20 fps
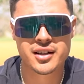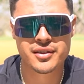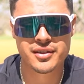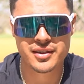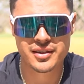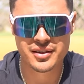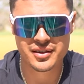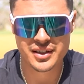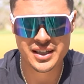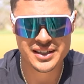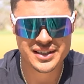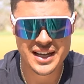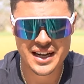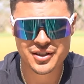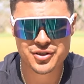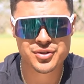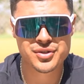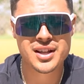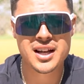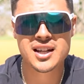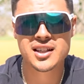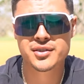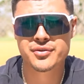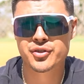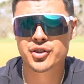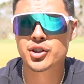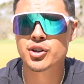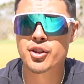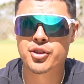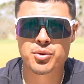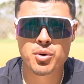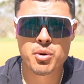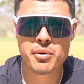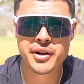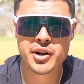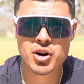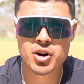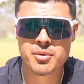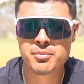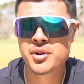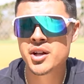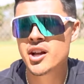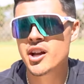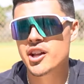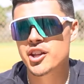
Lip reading: this exercise for your throwing arm.